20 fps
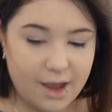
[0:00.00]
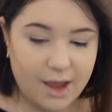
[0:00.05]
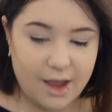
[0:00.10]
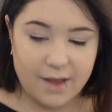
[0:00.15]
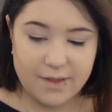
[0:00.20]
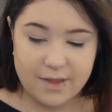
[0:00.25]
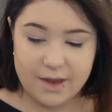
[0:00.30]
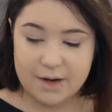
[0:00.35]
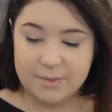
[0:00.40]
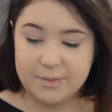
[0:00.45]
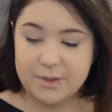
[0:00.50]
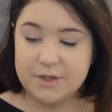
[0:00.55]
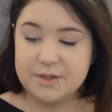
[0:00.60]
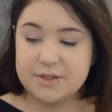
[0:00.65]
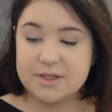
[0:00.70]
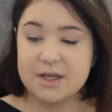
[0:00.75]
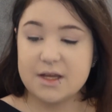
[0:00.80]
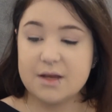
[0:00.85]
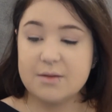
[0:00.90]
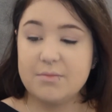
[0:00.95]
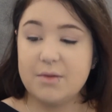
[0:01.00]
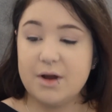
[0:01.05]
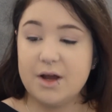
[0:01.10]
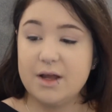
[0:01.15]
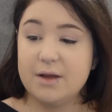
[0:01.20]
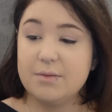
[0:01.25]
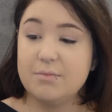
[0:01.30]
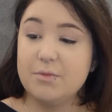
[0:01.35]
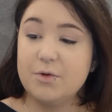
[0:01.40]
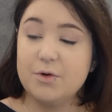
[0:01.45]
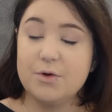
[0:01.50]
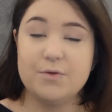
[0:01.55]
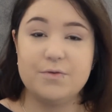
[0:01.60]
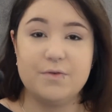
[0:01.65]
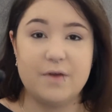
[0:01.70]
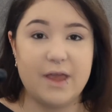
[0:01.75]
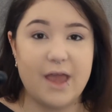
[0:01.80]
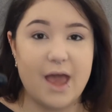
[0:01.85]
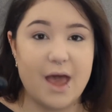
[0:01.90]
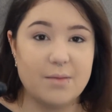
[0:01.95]
And then I'm using my
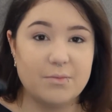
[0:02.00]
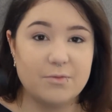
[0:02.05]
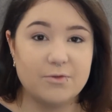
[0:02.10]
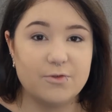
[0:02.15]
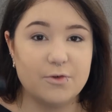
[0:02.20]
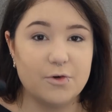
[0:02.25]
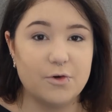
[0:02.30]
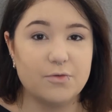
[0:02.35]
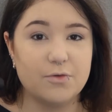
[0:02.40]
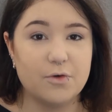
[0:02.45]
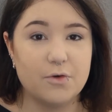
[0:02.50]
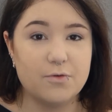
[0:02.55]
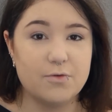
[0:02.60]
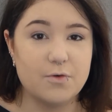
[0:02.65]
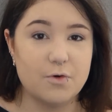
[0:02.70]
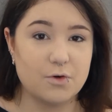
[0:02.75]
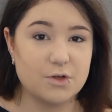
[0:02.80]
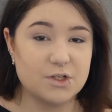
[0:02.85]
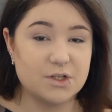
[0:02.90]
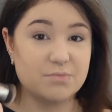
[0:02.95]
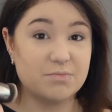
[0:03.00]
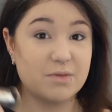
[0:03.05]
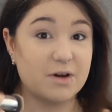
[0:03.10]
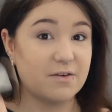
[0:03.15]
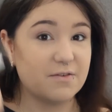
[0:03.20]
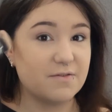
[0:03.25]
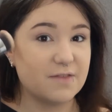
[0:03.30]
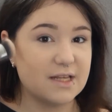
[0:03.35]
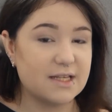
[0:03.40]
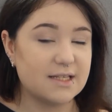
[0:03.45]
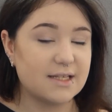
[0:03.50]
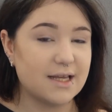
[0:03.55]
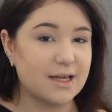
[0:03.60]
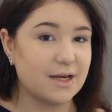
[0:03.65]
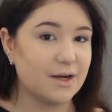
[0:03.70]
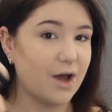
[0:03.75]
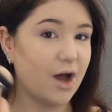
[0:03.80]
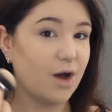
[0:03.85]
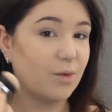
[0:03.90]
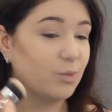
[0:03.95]
Morphe M444 to buff this
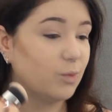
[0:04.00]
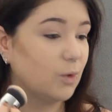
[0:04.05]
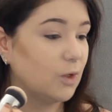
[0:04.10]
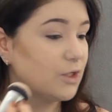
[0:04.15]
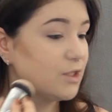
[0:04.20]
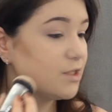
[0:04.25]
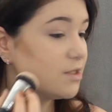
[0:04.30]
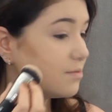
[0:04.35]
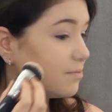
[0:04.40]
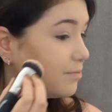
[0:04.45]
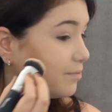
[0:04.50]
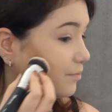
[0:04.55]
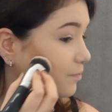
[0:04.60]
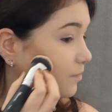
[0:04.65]
in upwards.